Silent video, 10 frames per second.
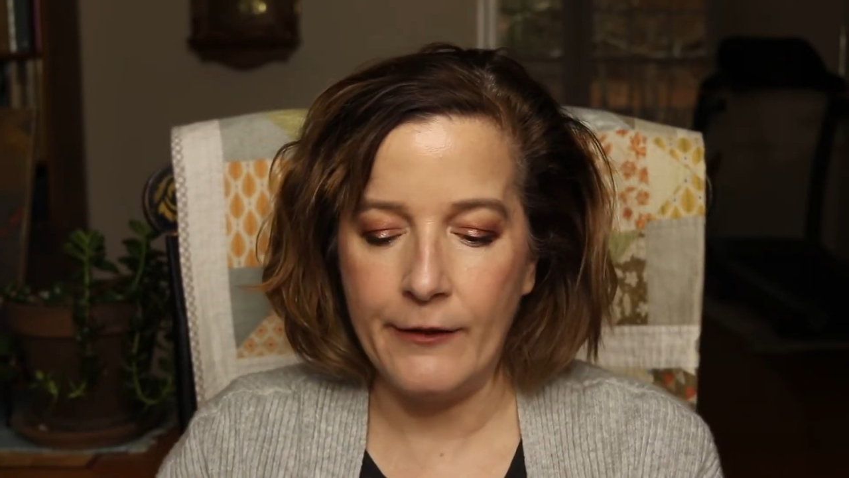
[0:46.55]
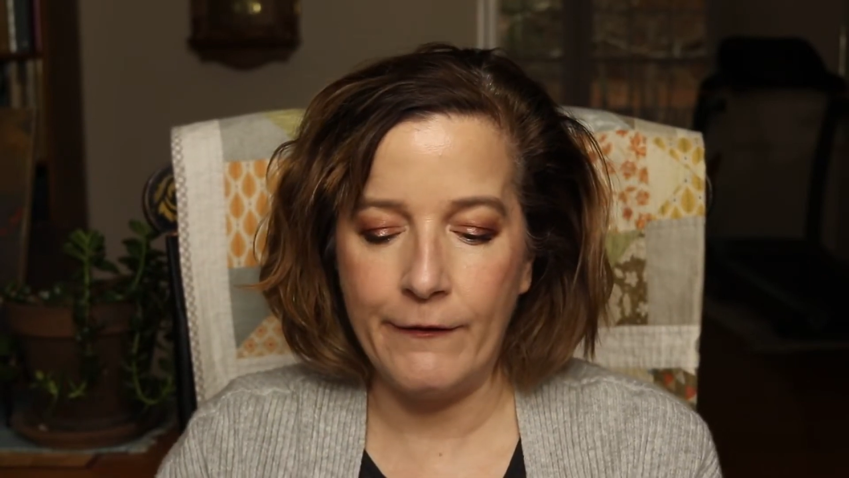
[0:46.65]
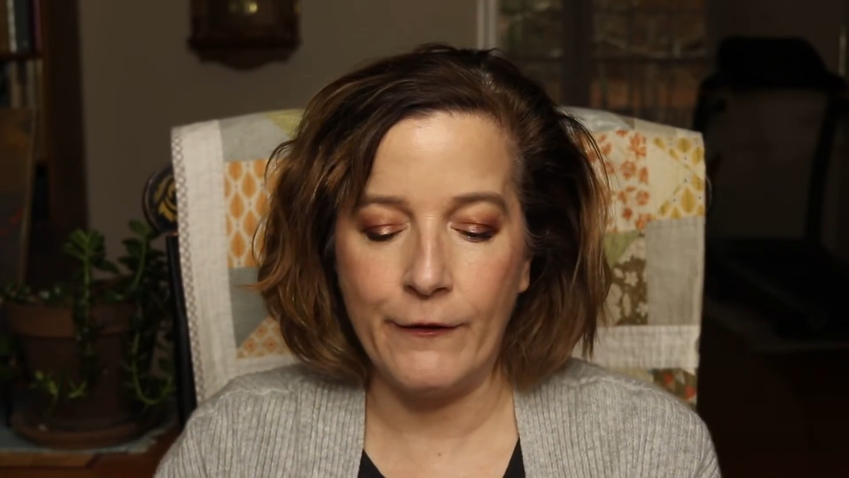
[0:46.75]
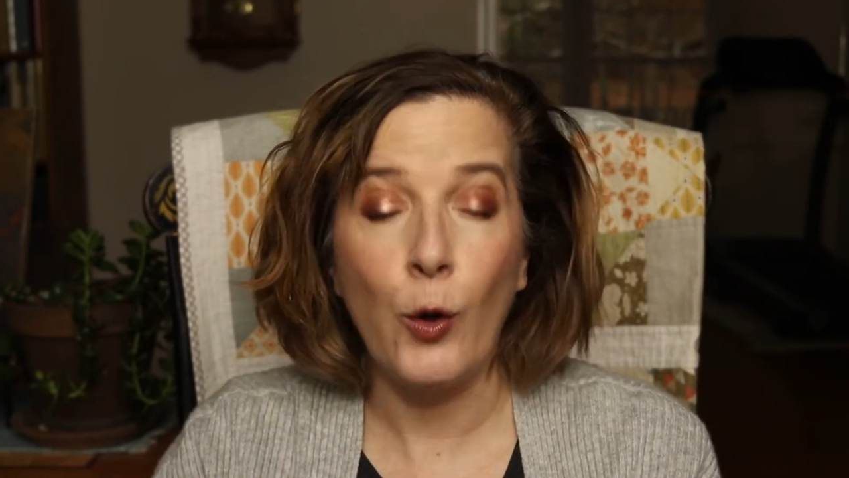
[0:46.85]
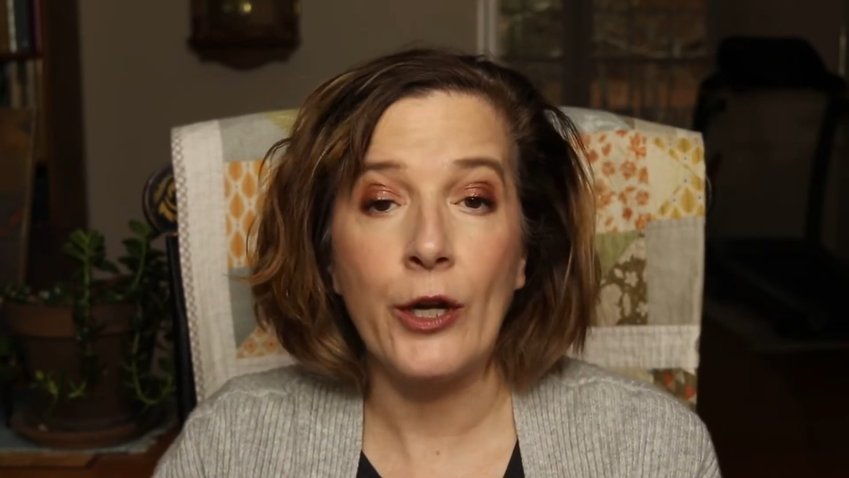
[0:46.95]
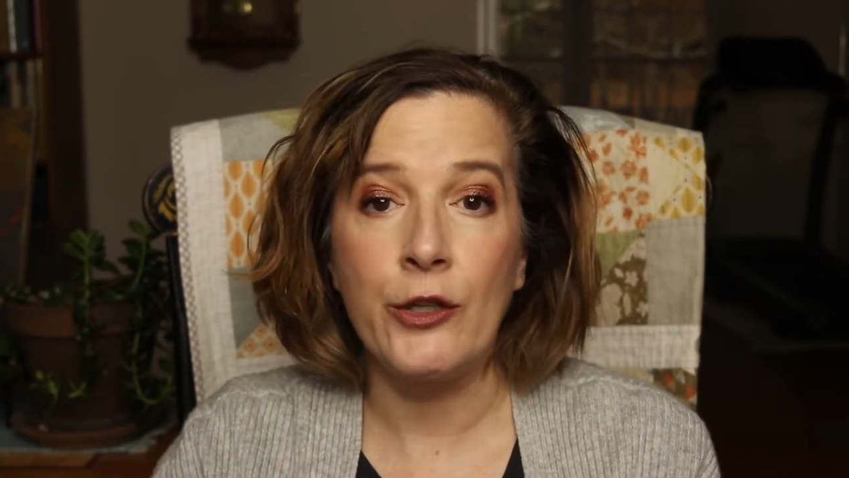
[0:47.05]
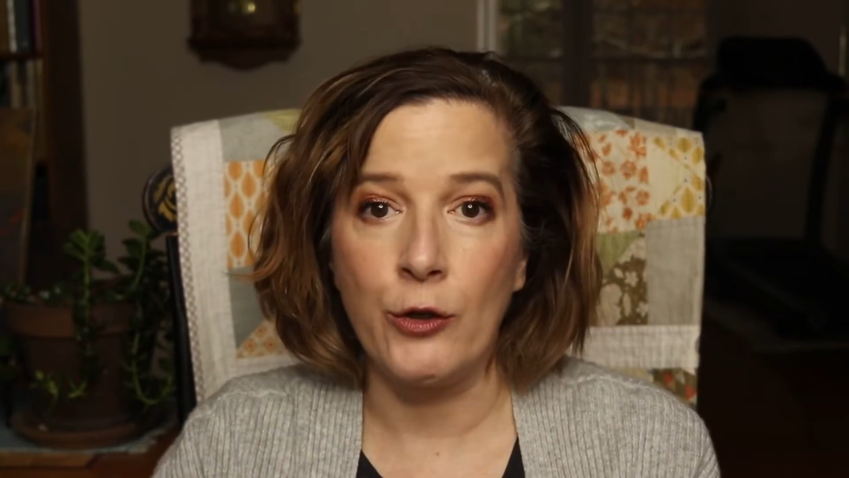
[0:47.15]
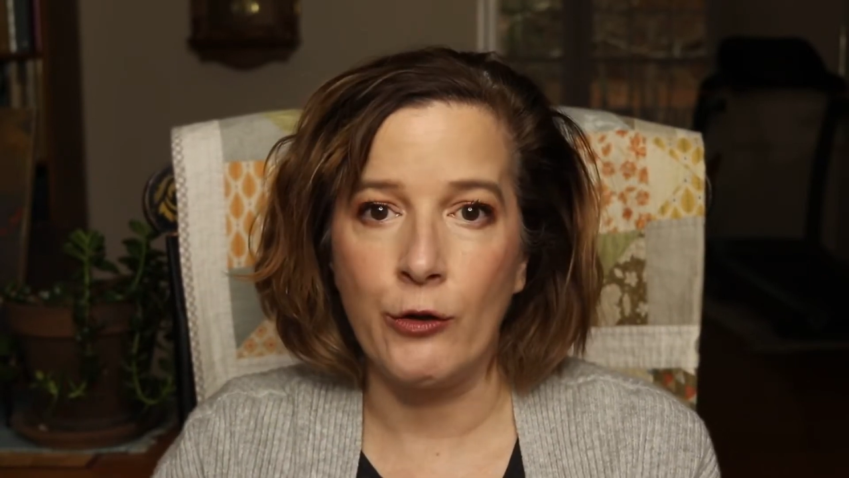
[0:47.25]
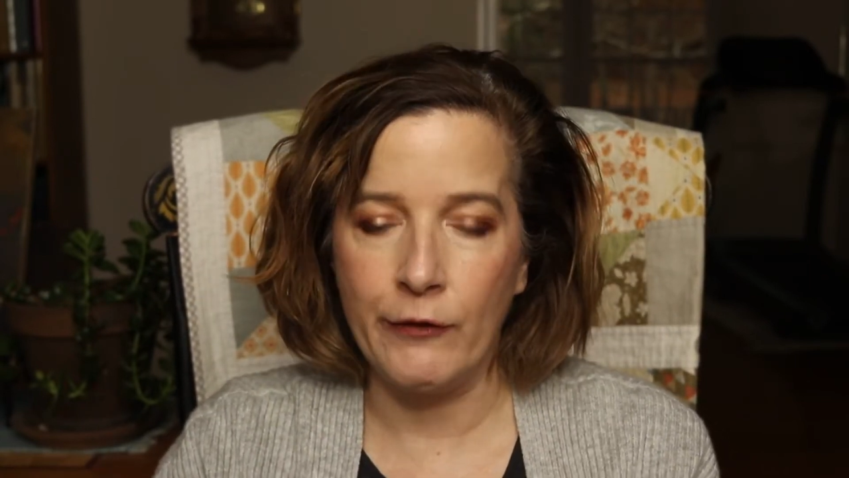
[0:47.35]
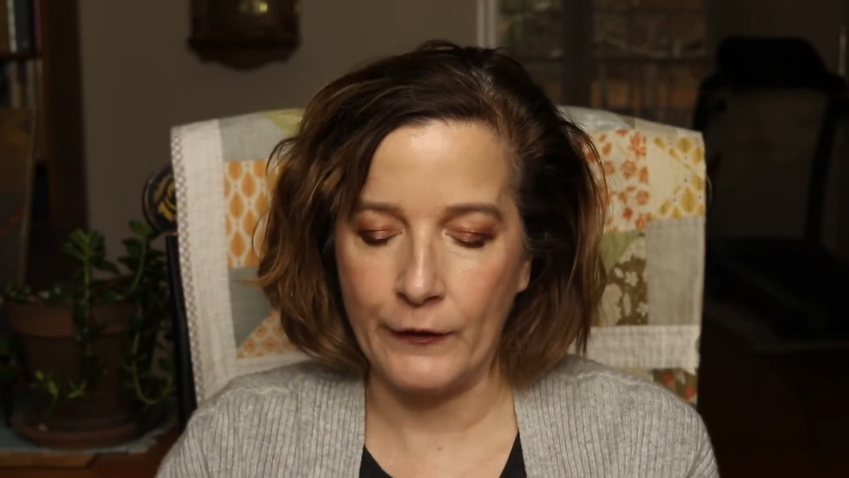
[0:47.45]
for
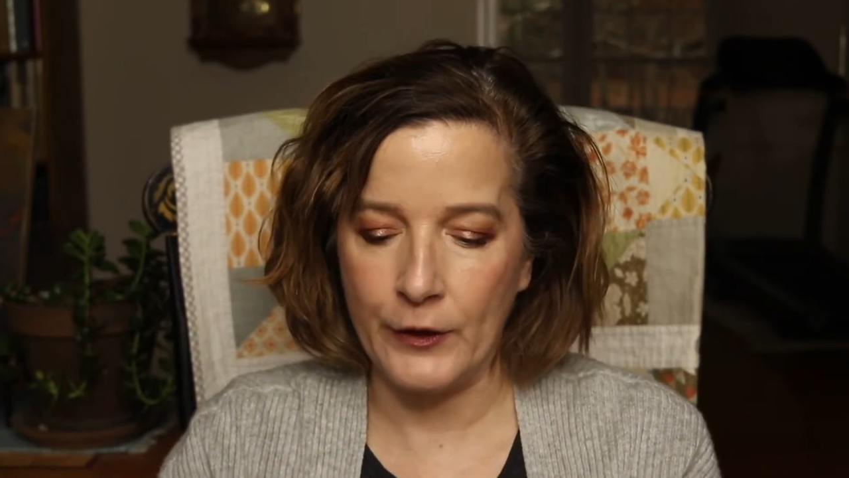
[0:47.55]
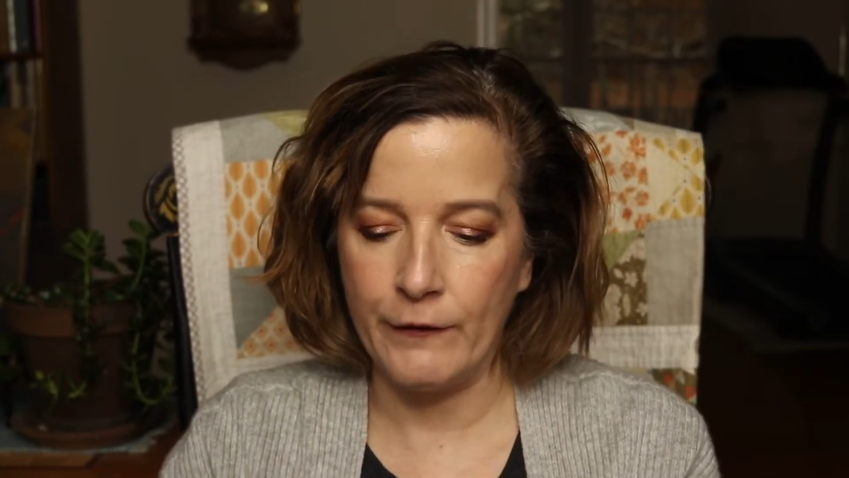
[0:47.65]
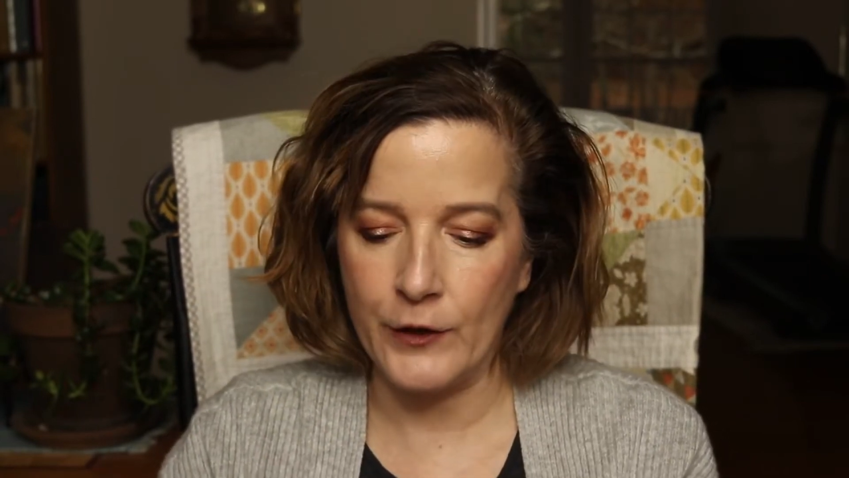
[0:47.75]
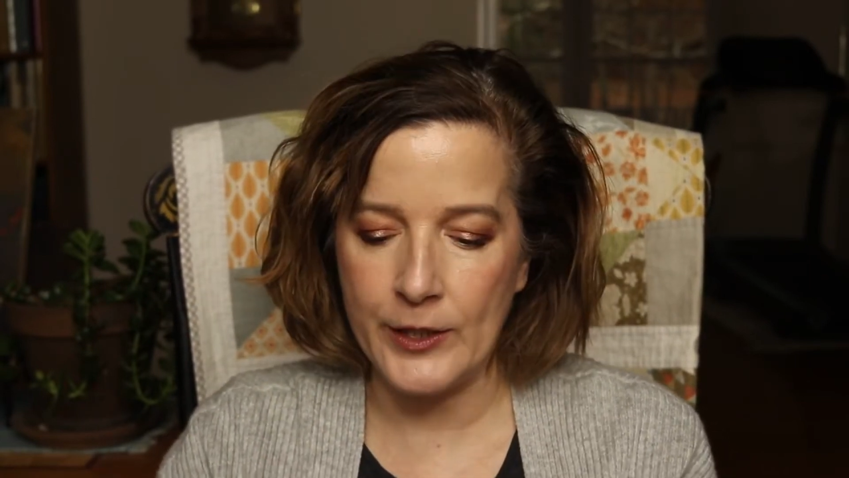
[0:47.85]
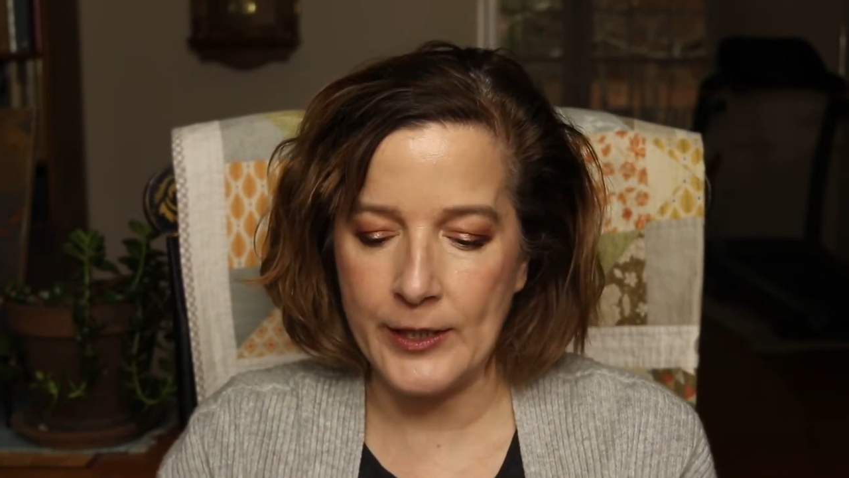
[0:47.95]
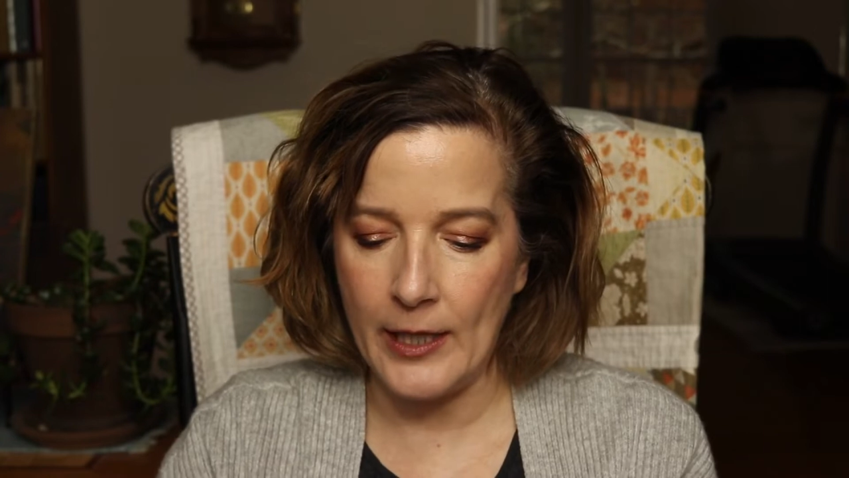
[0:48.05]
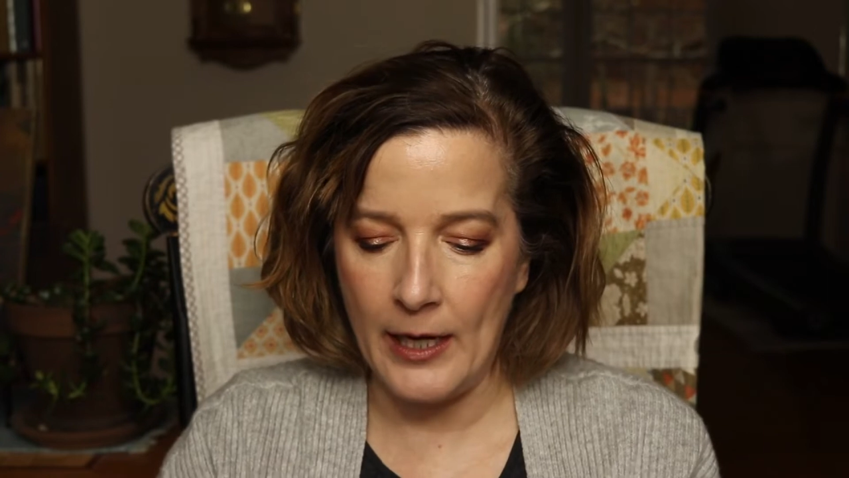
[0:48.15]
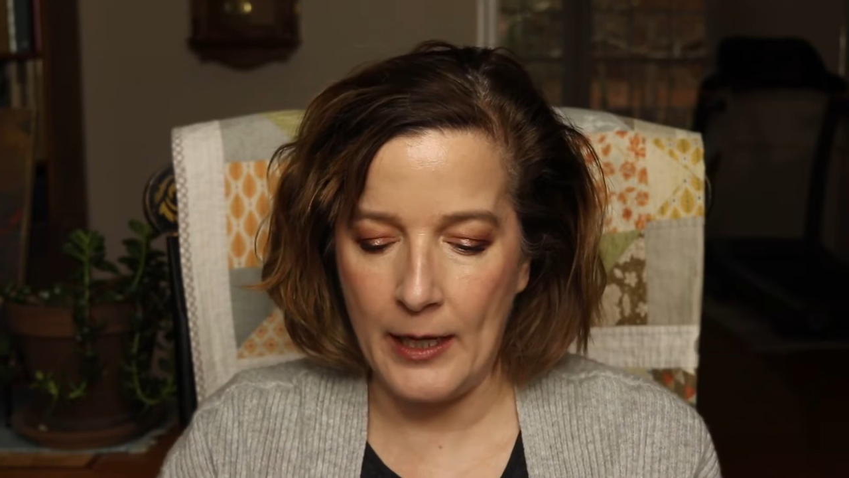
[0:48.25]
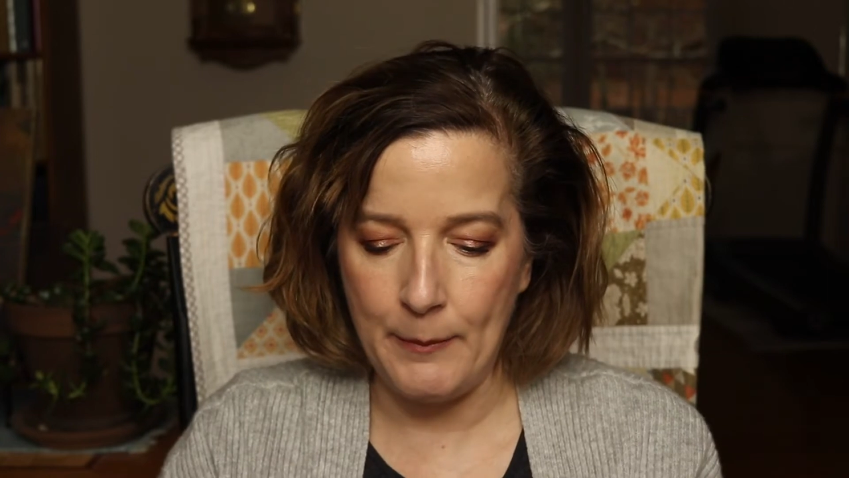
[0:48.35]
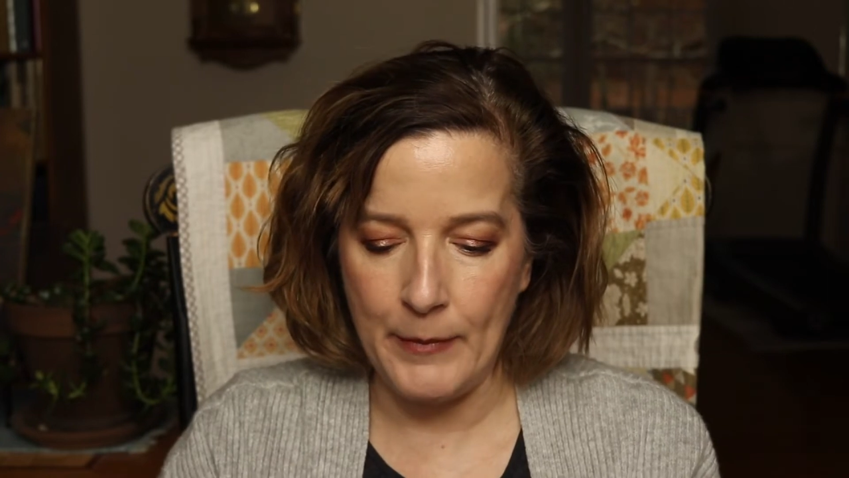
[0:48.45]
you for the first
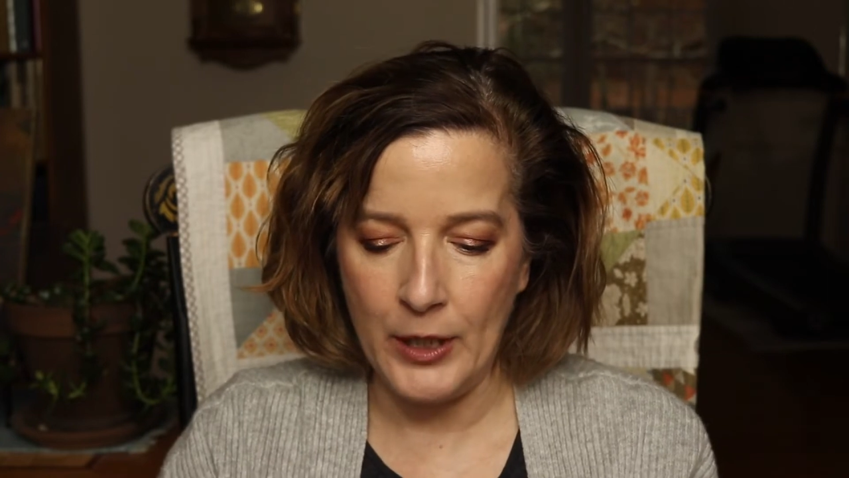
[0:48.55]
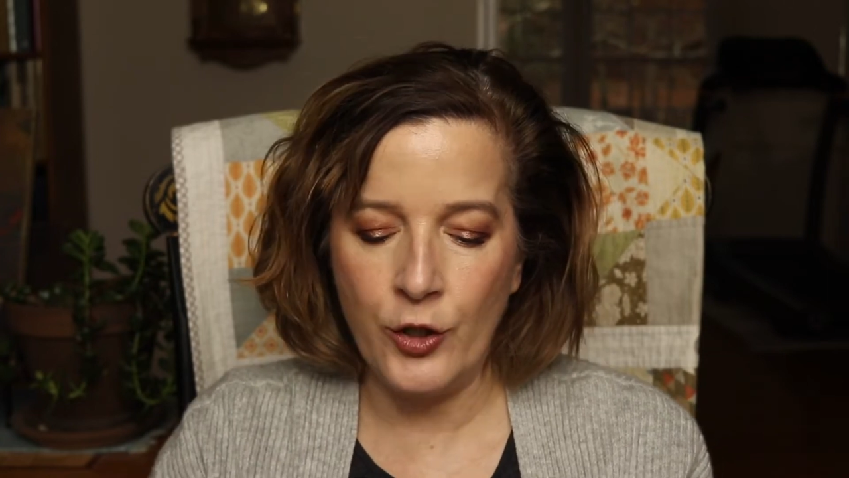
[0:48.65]
time